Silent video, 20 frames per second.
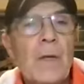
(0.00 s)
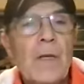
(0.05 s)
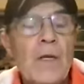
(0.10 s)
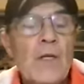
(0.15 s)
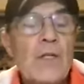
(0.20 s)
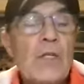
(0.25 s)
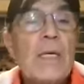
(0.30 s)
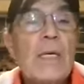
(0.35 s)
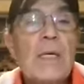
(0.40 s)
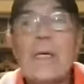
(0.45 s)
You
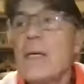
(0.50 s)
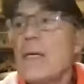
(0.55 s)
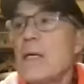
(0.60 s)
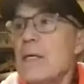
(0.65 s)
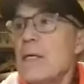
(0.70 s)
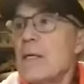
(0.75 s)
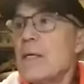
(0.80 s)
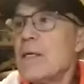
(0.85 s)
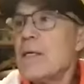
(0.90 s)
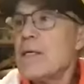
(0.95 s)
see,
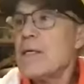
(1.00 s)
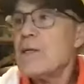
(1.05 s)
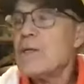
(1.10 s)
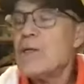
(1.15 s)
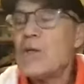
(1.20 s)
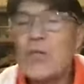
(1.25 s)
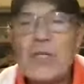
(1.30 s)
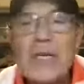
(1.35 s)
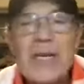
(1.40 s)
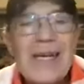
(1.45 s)

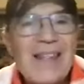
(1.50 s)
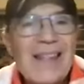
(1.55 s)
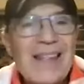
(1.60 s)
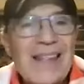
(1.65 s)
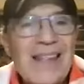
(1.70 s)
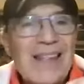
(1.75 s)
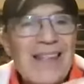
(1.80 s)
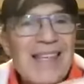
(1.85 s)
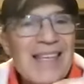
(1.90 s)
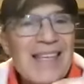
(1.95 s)
you see,
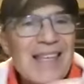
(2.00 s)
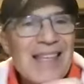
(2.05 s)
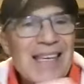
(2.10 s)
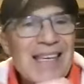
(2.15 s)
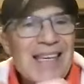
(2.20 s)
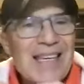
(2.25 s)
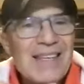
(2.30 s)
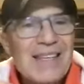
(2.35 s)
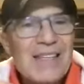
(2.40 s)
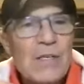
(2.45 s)
the,
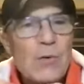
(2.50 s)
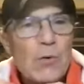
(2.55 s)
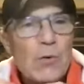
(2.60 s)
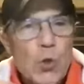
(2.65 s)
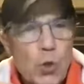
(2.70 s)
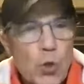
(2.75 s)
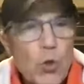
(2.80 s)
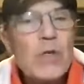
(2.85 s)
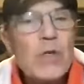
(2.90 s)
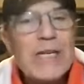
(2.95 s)
the
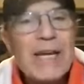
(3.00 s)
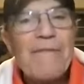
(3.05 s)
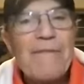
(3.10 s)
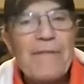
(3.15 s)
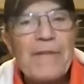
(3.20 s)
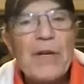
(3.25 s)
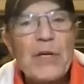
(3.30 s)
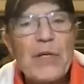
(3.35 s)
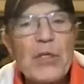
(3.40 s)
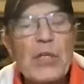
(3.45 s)
true
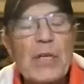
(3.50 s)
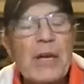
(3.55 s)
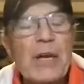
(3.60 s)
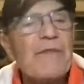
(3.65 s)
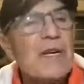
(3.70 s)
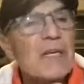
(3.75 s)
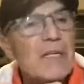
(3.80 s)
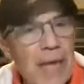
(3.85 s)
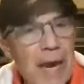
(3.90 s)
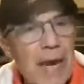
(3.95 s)
definition of
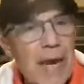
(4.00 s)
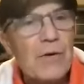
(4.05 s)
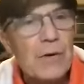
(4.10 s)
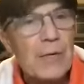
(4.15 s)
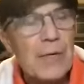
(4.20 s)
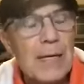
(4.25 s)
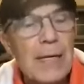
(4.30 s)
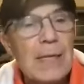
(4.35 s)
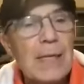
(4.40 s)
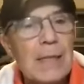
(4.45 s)

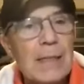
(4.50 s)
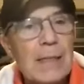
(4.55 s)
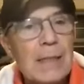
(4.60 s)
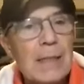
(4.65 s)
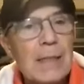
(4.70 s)
integrity